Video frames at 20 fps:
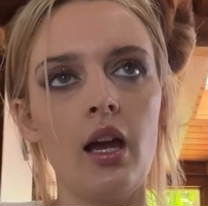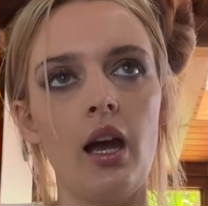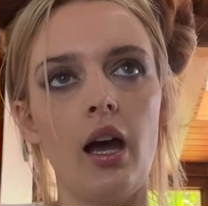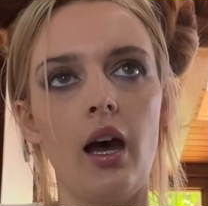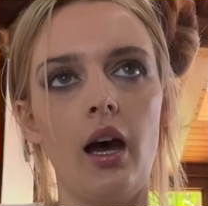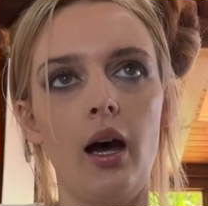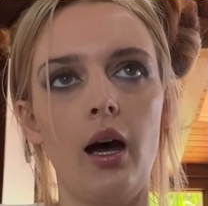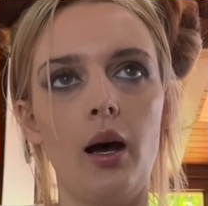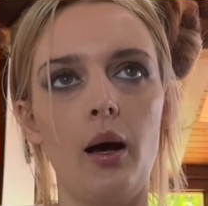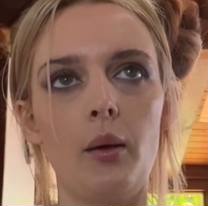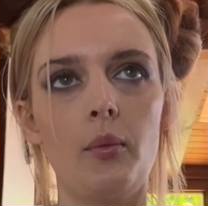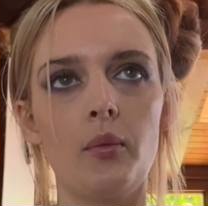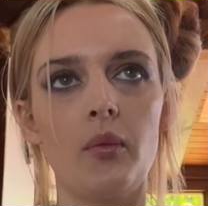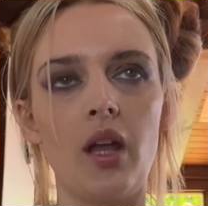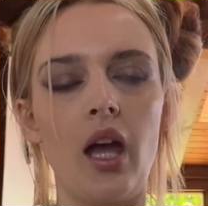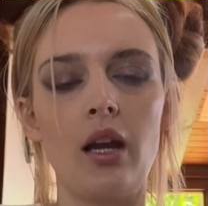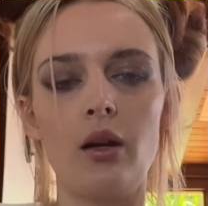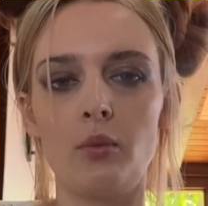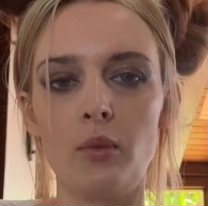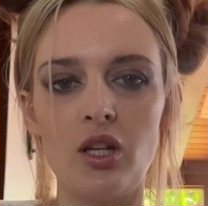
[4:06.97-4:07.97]
the
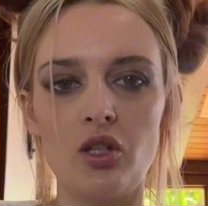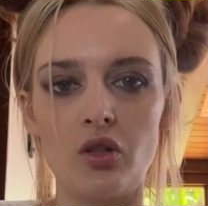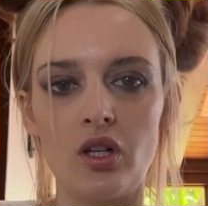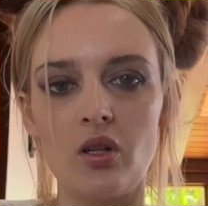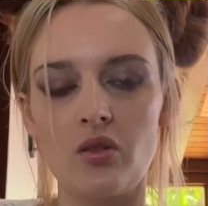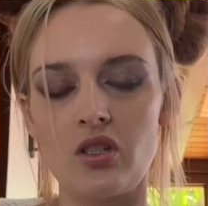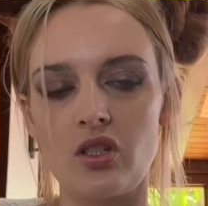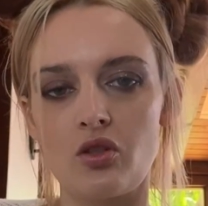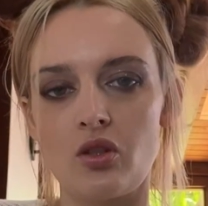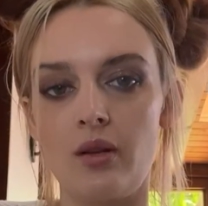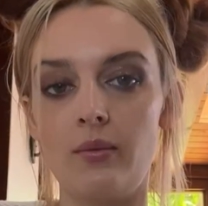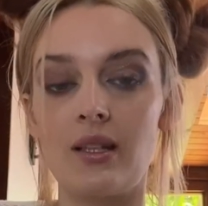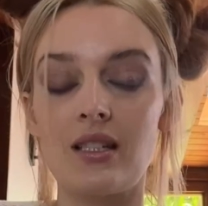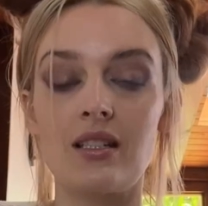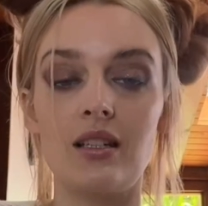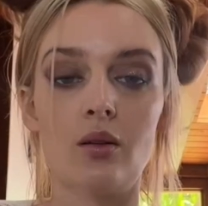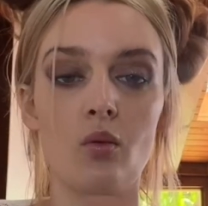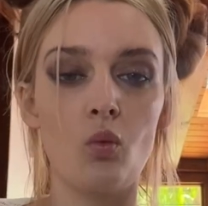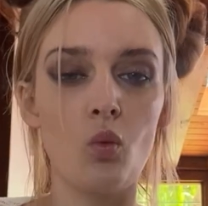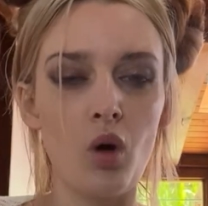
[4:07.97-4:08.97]
endometriosis treatments
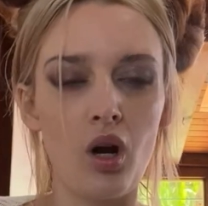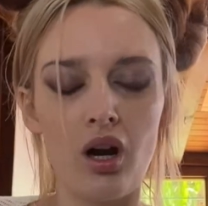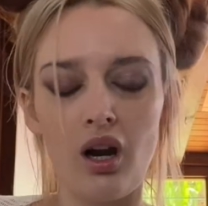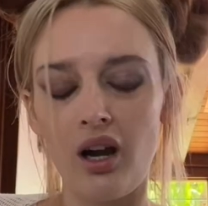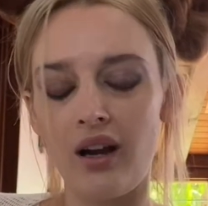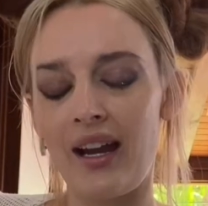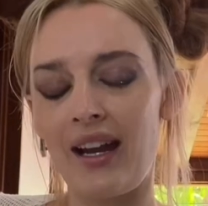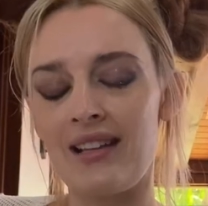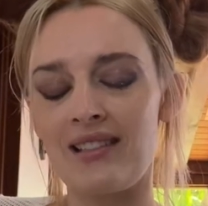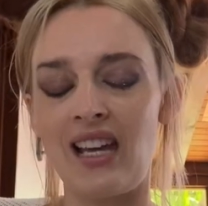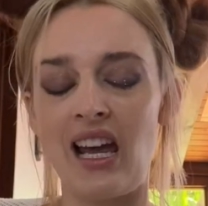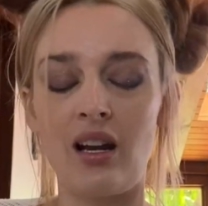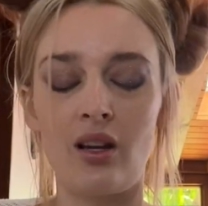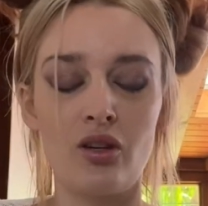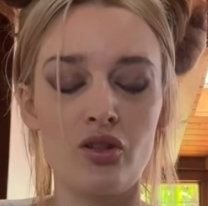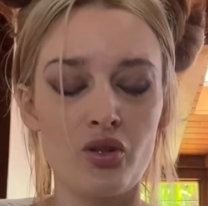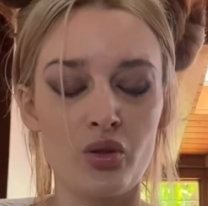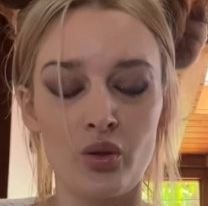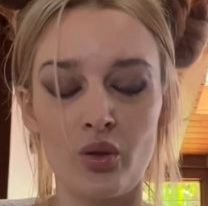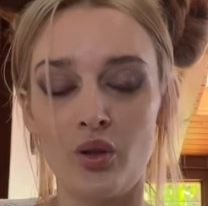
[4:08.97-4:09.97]
didn't work and it's out of
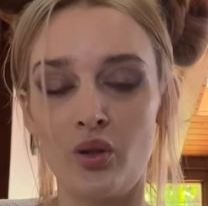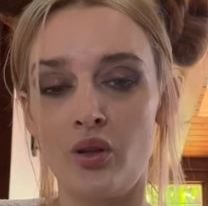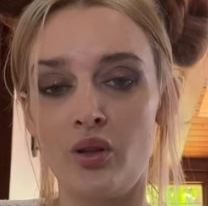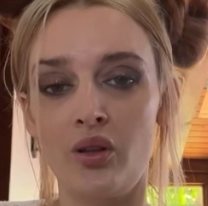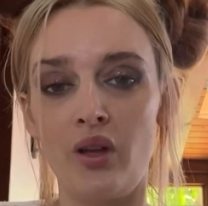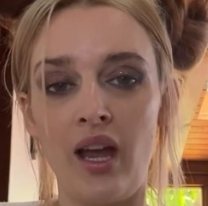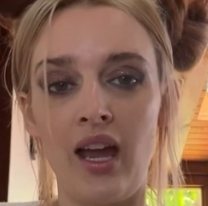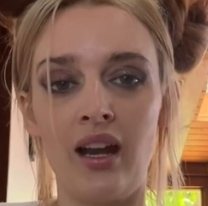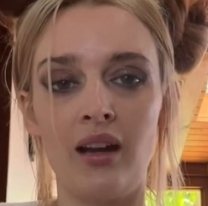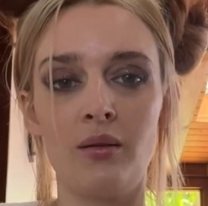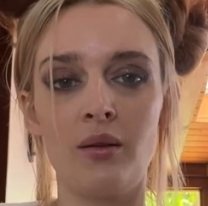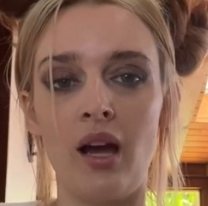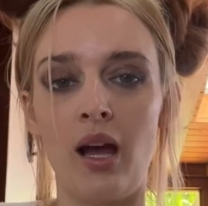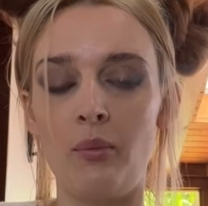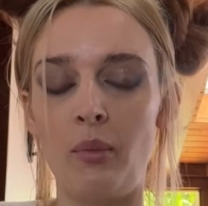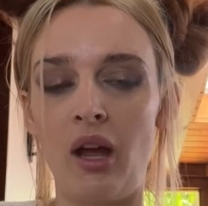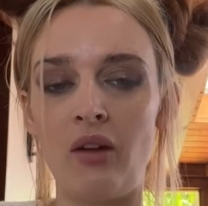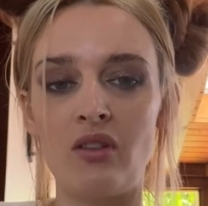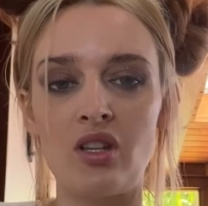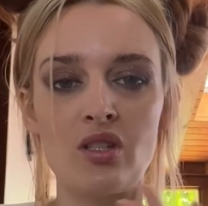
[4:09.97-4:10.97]
control and I'm
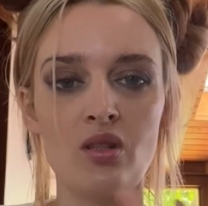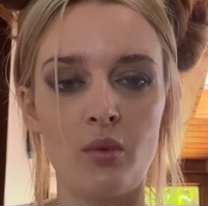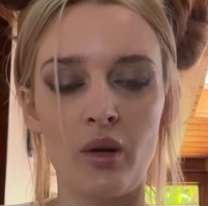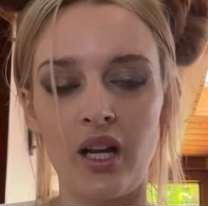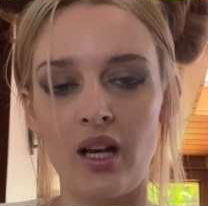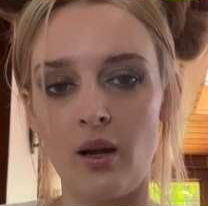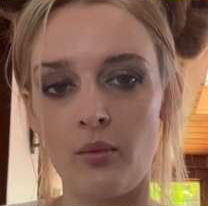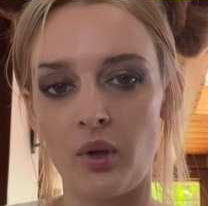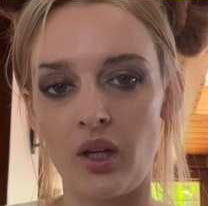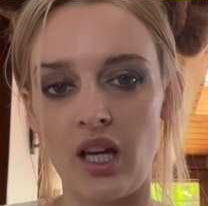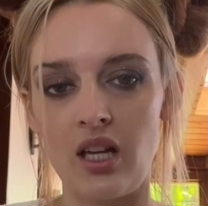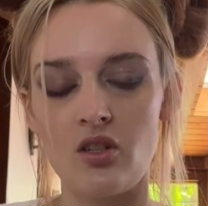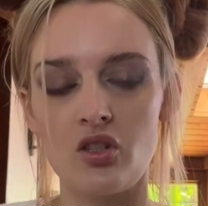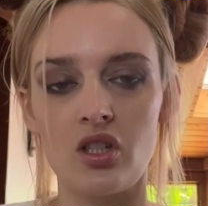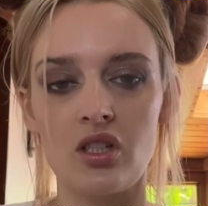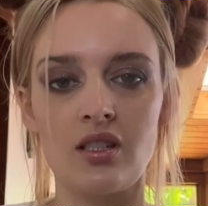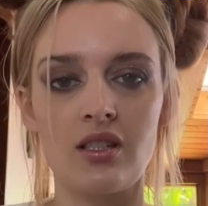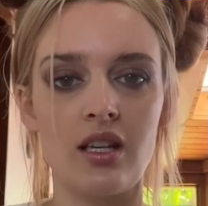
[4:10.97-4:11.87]
having so many complications.